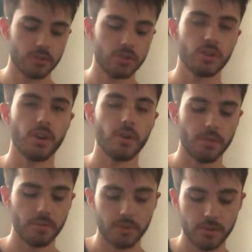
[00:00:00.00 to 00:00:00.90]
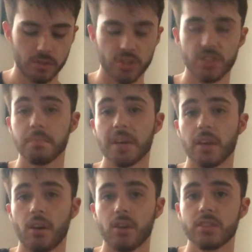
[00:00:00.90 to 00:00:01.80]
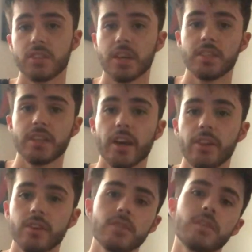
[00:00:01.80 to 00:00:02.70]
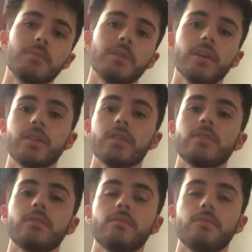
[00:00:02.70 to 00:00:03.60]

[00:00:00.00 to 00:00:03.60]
So just to make it all get together, it's going to be like this.